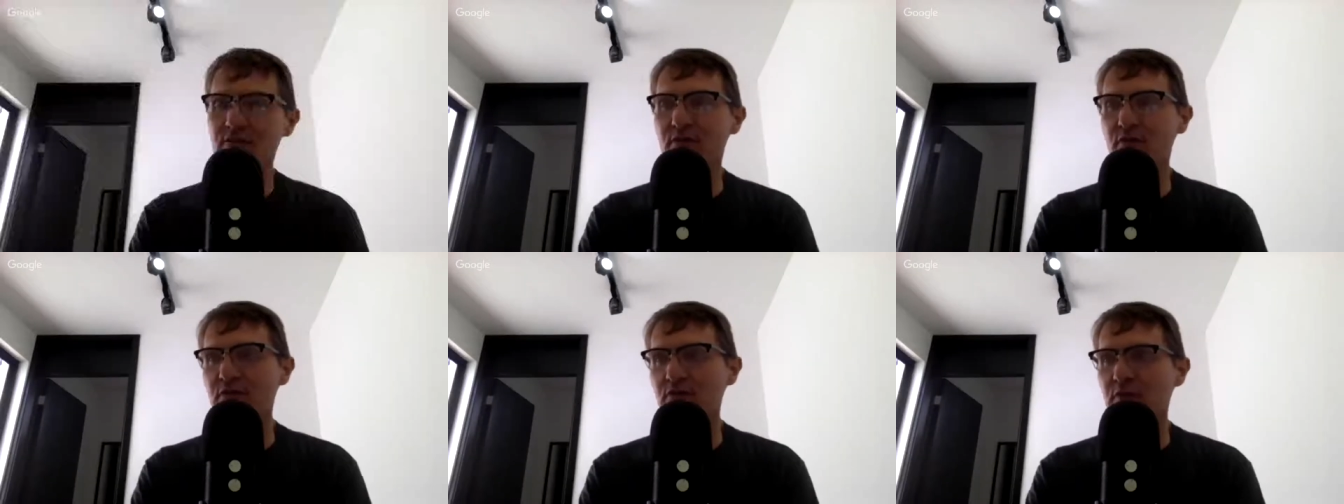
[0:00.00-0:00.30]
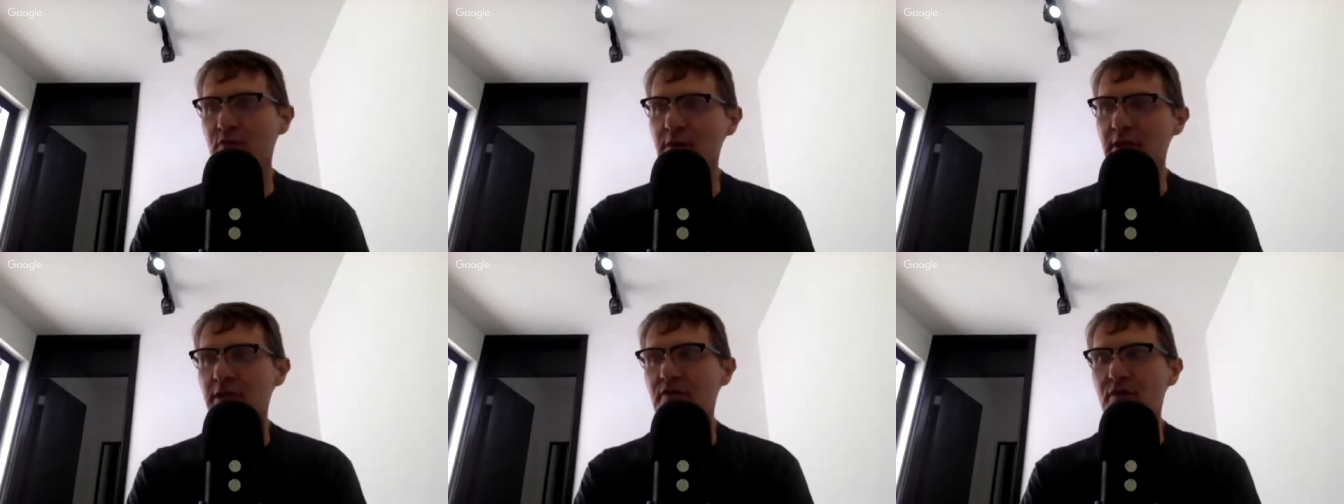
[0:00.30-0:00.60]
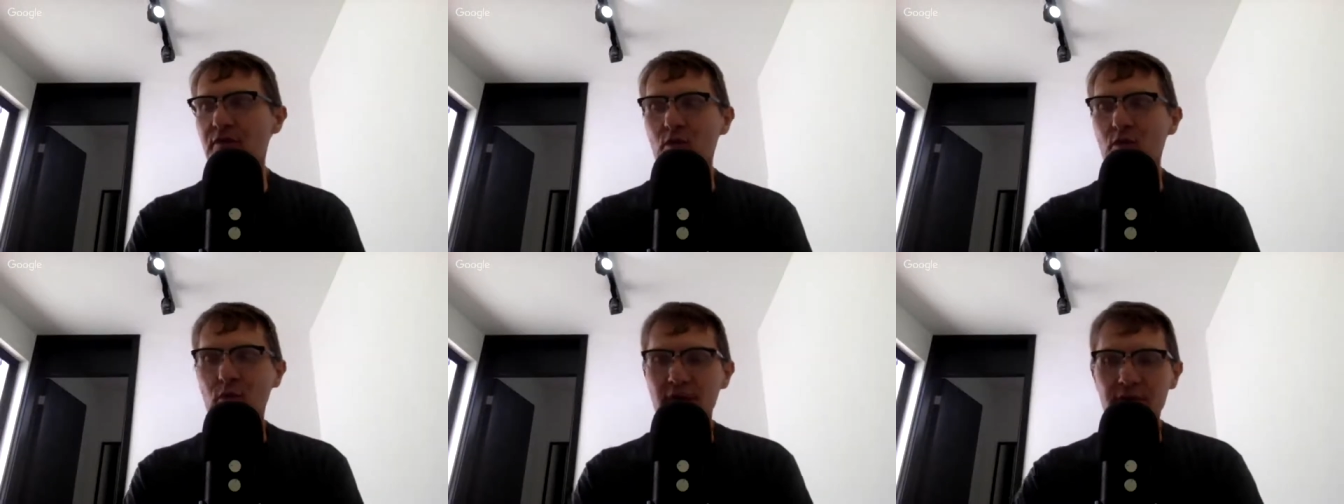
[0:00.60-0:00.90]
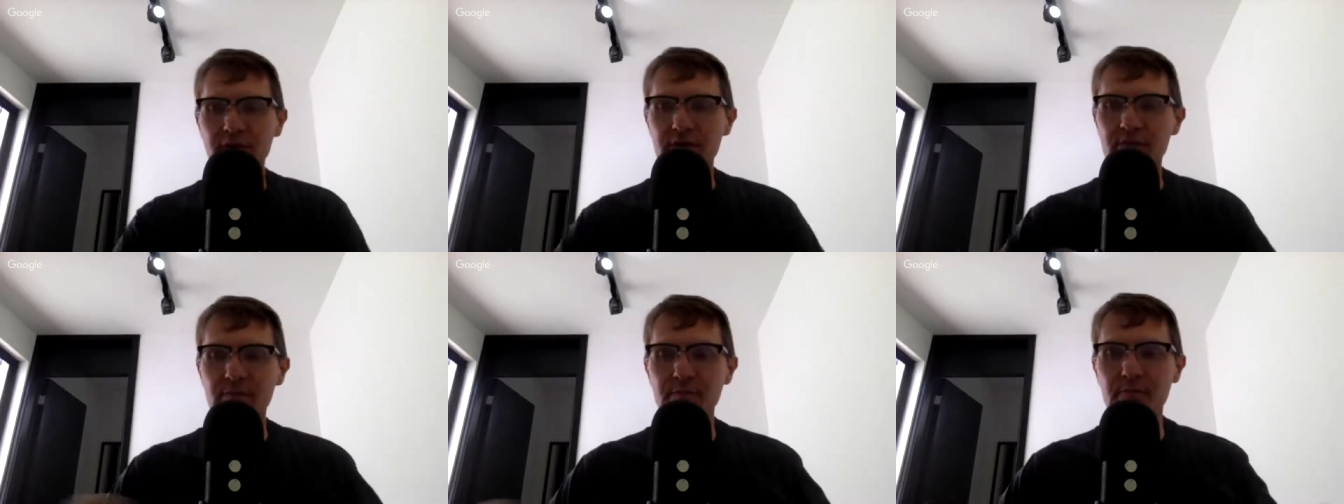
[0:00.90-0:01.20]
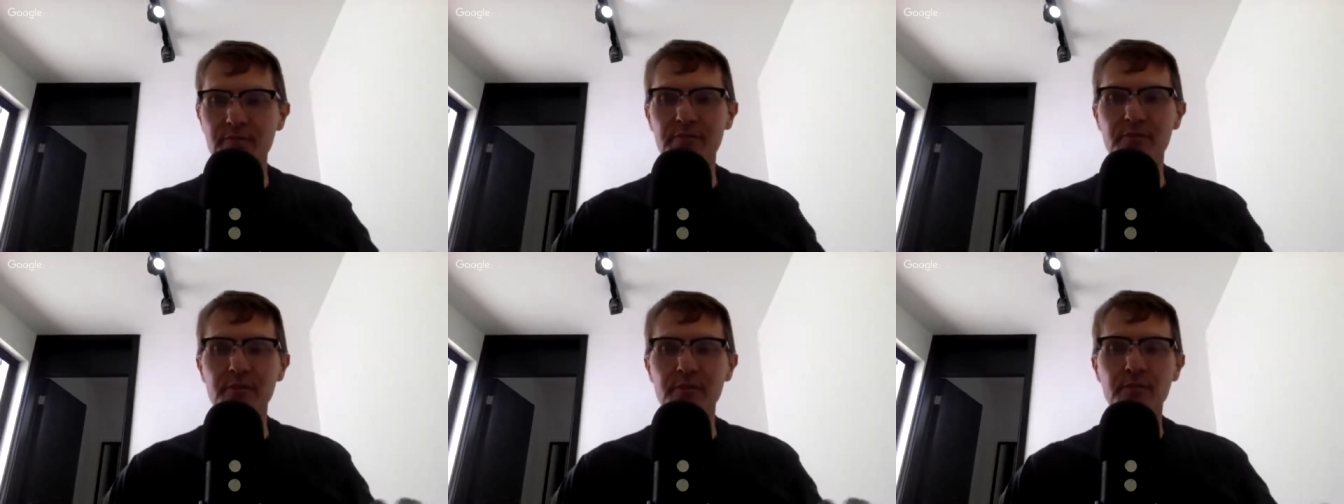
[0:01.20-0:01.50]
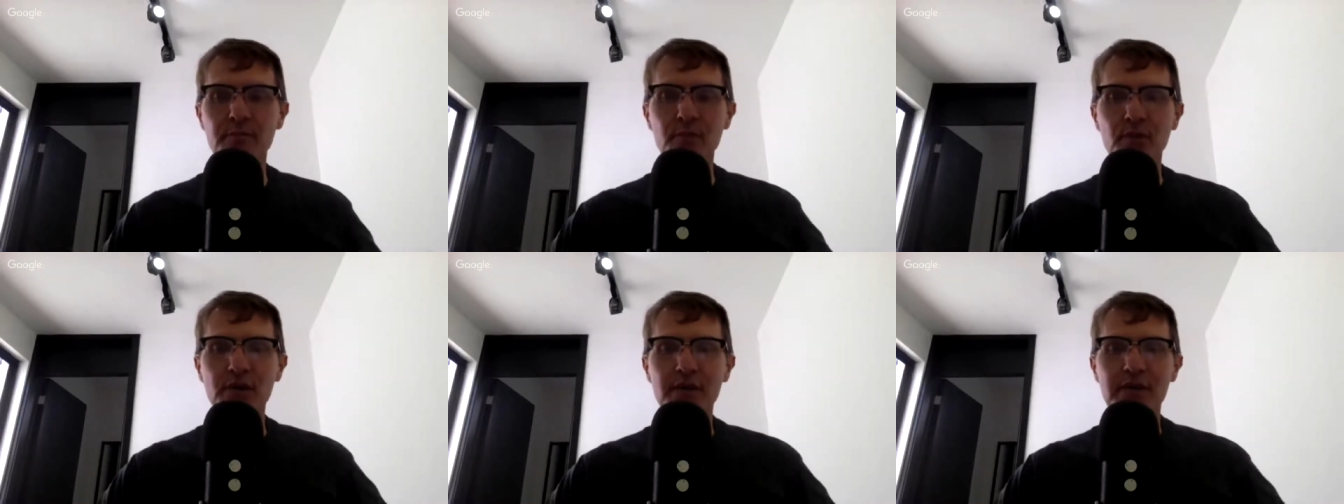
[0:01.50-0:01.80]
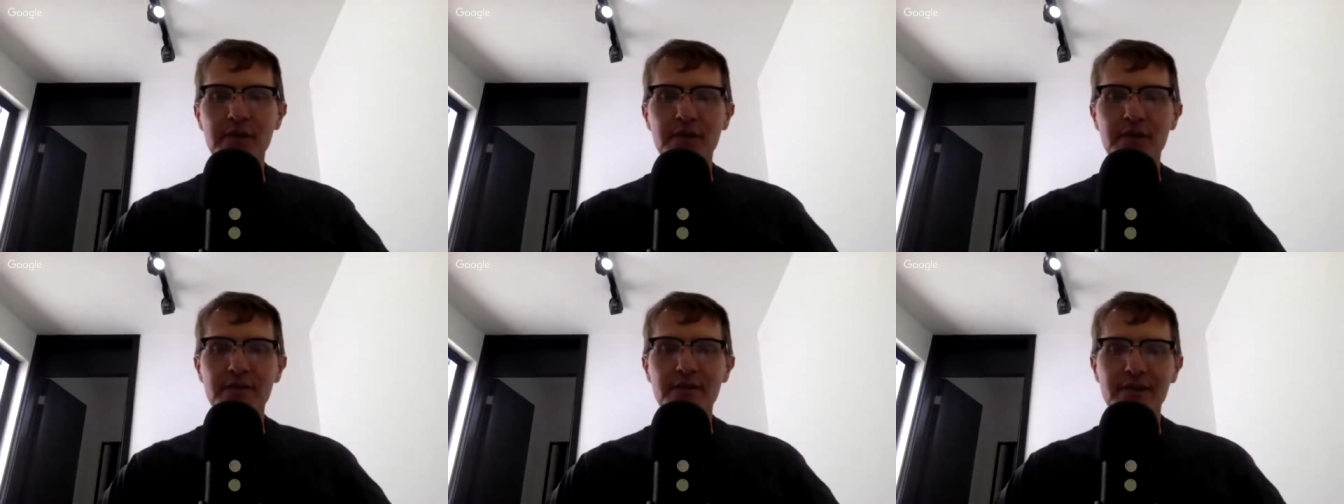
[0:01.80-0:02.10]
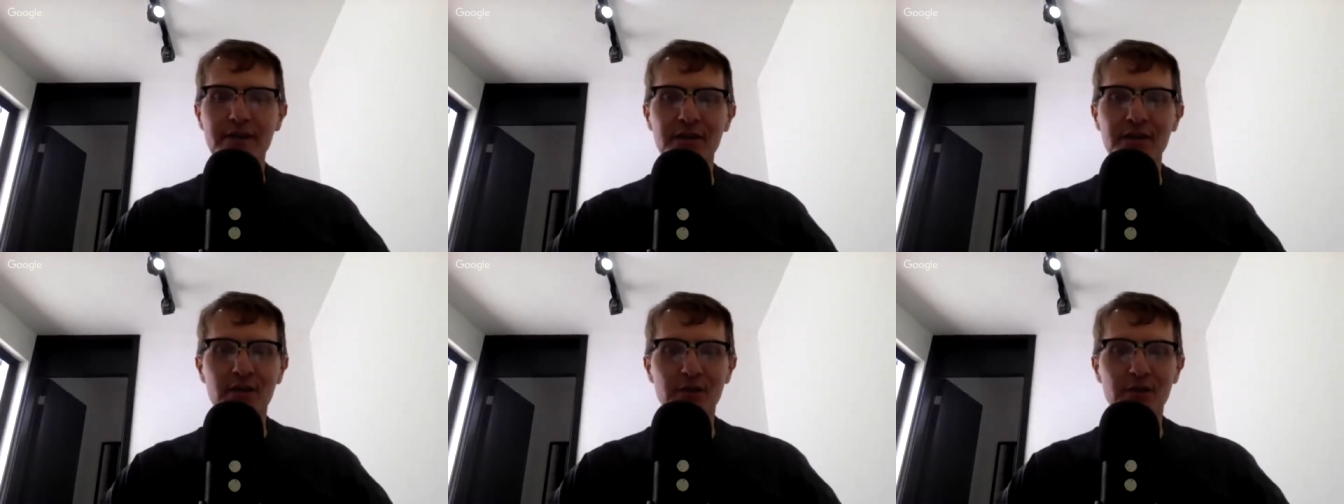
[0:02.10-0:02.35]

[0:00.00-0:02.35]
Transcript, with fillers: less stressful for me if you want to put